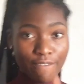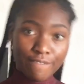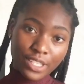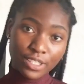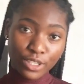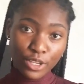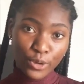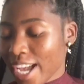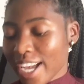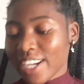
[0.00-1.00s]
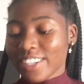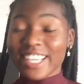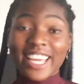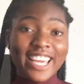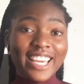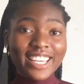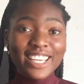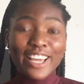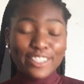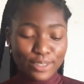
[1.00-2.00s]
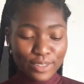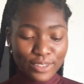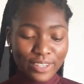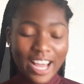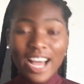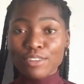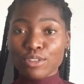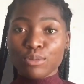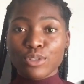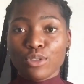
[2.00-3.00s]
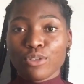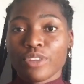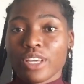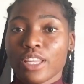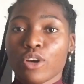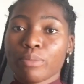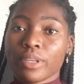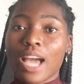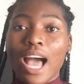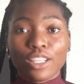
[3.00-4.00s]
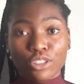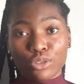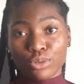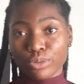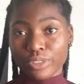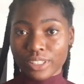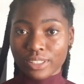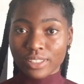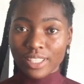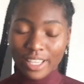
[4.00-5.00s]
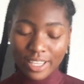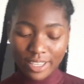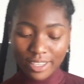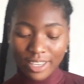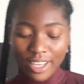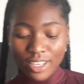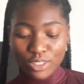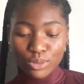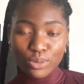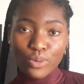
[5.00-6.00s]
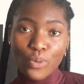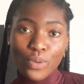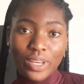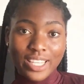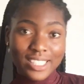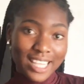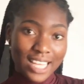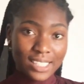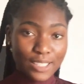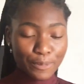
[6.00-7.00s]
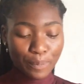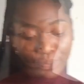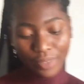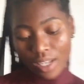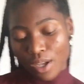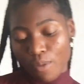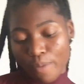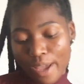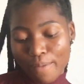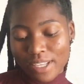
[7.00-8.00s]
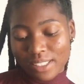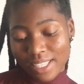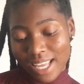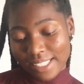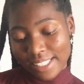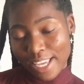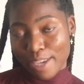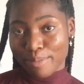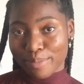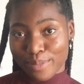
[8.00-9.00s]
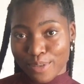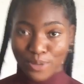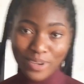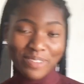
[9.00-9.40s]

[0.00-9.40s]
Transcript: video. Okay, so I have some stuff here that I'll be answering. Yeah, so let's start. When was the last time you were